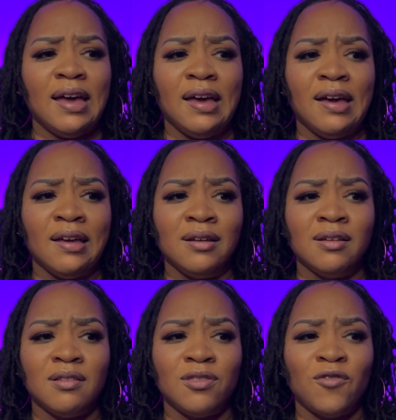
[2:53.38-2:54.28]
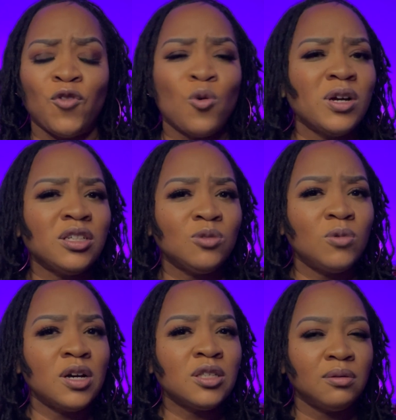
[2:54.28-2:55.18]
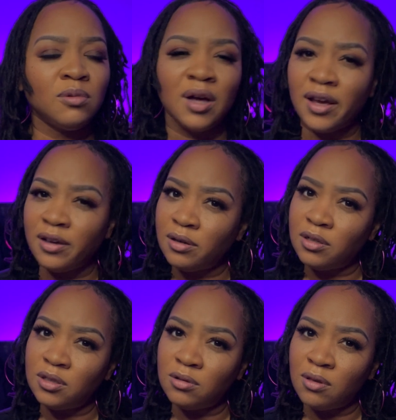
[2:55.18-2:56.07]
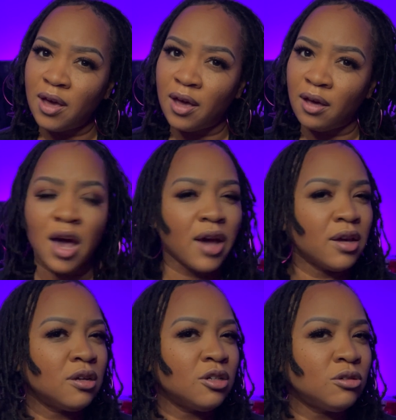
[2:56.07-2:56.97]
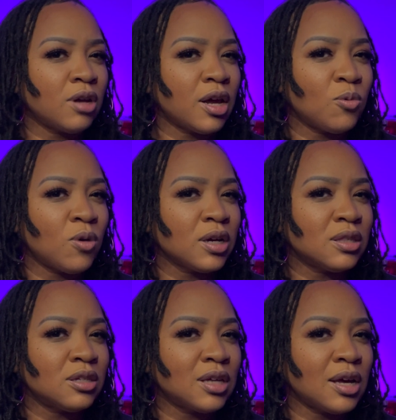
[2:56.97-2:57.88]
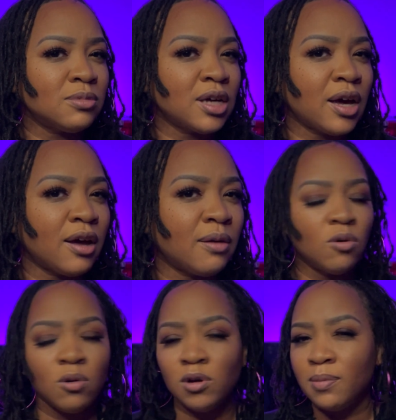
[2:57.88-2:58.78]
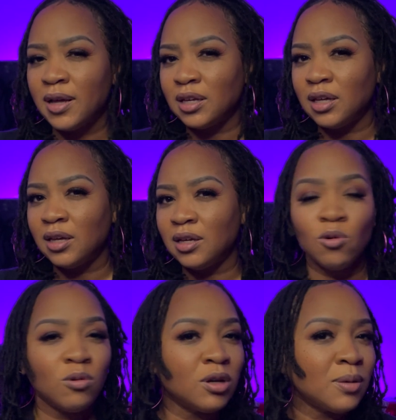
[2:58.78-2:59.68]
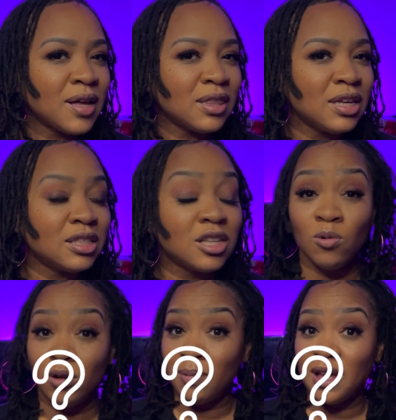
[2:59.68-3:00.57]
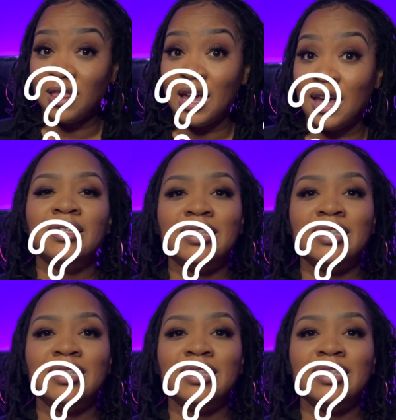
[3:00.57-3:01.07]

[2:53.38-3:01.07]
And the question was, well, how are you gonna do that? How are you gonna do that and work at the same time? What about the kid? What about this? What about that?